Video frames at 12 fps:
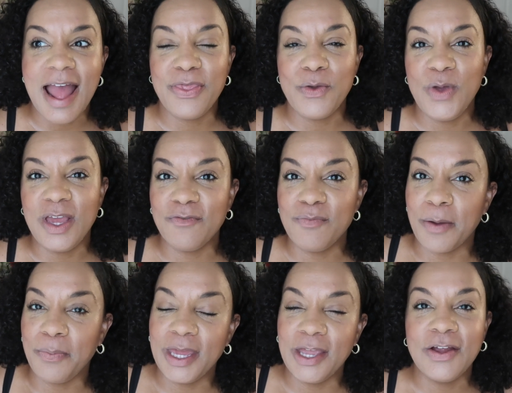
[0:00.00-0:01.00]
at the week of my
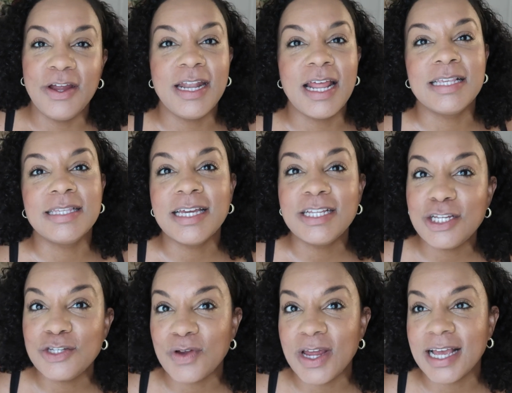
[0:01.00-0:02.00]
period as such a
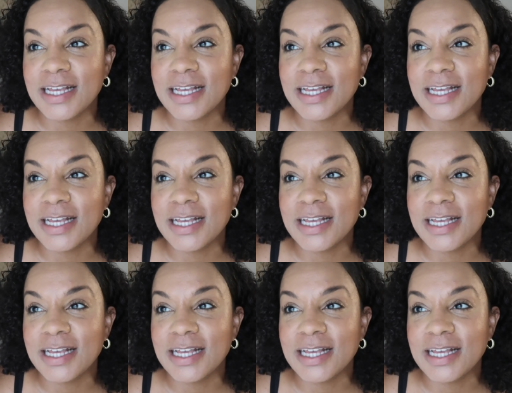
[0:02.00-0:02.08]
drag,